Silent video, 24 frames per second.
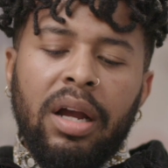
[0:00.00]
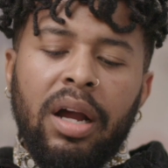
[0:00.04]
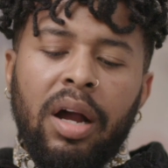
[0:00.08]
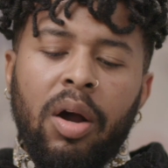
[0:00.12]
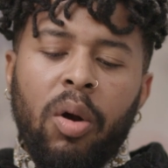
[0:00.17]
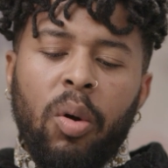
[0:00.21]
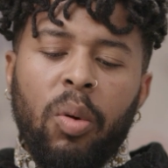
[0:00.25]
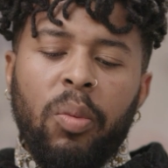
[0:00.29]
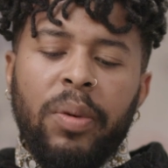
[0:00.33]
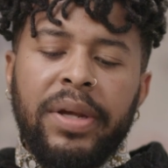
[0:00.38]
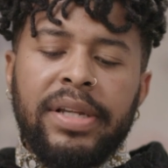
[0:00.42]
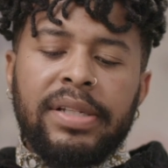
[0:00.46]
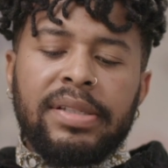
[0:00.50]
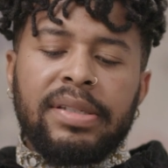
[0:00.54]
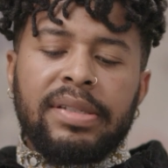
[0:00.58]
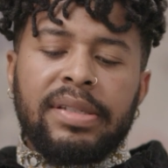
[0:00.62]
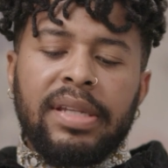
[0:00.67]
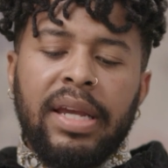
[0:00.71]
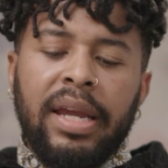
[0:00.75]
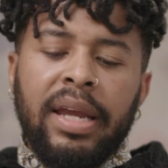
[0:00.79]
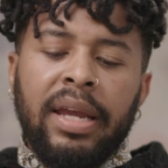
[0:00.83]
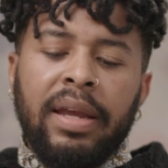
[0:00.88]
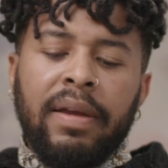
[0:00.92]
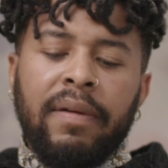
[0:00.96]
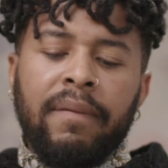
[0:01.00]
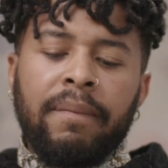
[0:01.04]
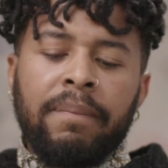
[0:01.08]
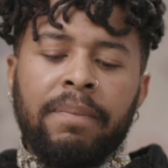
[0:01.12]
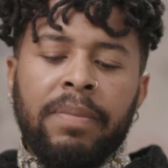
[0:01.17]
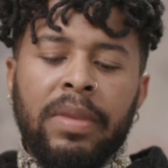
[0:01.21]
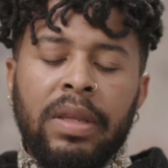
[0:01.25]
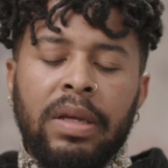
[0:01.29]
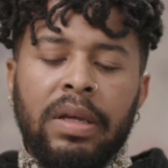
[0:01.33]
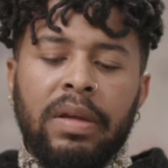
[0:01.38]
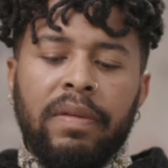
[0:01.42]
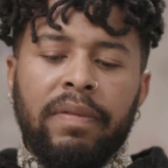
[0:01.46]
I always say
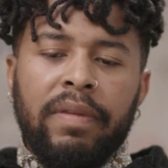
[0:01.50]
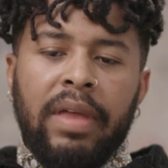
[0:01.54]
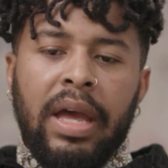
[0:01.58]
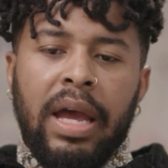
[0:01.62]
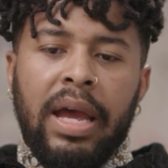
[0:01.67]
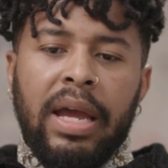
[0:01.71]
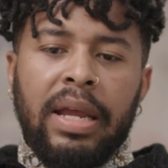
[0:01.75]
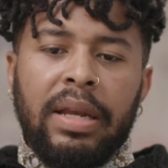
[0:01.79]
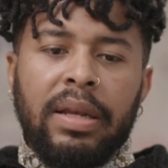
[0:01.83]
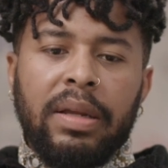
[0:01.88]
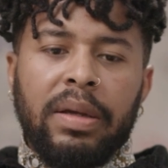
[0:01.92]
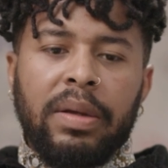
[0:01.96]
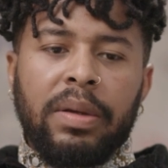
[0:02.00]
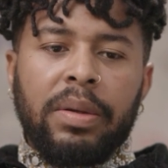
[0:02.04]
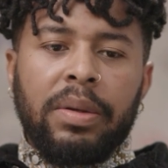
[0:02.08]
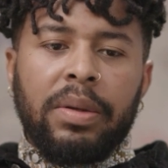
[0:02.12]
that